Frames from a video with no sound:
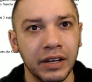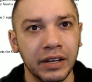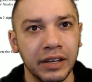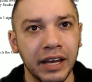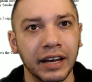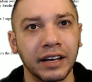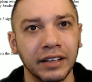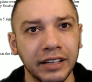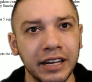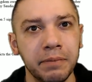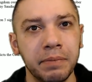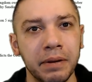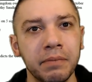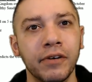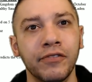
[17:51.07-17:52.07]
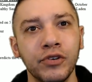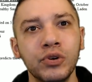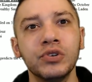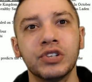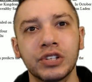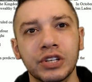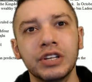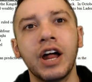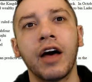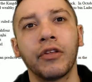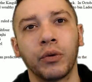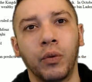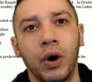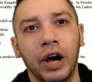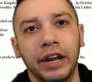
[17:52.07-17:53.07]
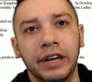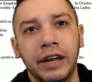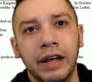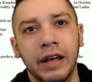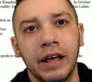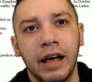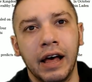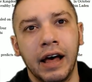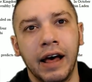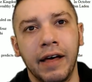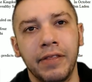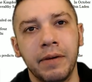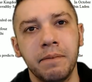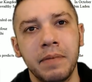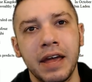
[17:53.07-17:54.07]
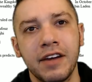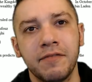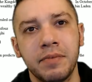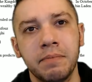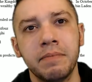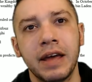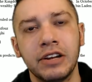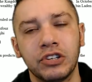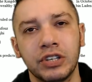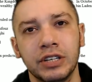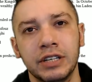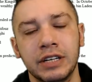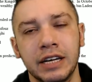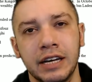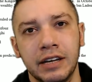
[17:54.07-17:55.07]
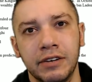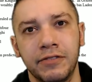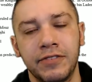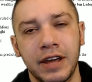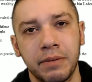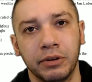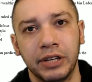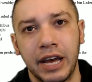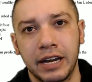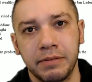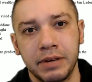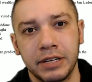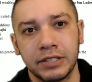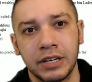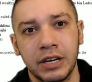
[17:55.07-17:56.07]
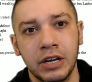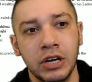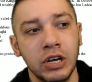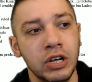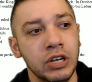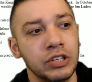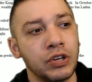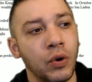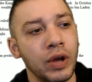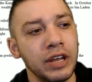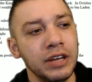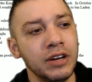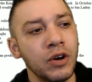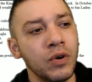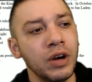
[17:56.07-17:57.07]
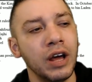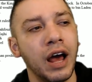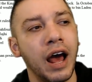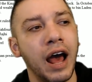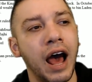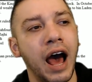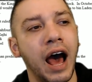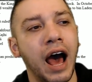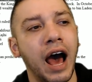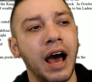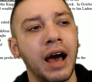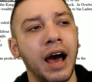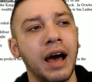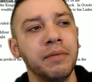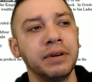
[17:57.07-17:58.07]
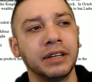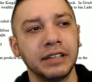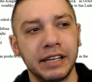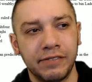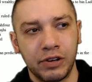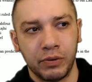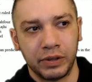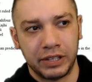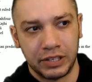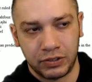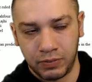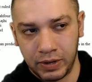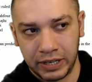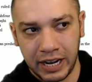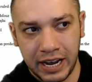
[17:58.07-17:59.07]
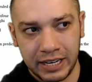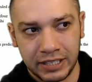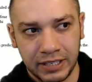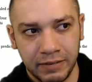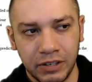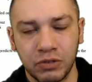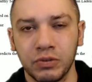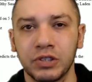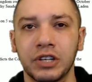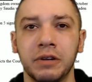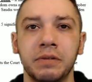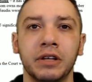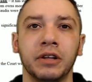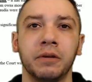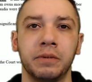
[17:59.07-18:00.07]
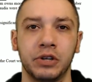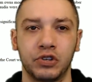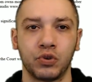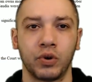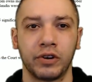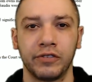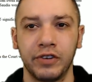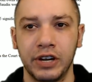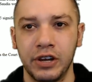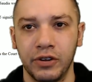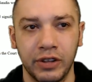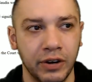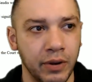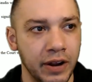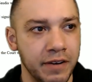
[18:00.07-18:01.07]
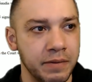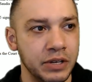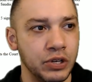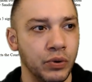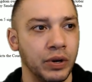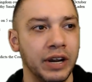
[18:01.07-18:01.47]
Yeah, Khalid bin Mahfouz is another one that may have been mentioned in Fabled Enemies. So, I'm going to leave you with this one, guys. This one's going to be a little bit shorter video than what I've been doing.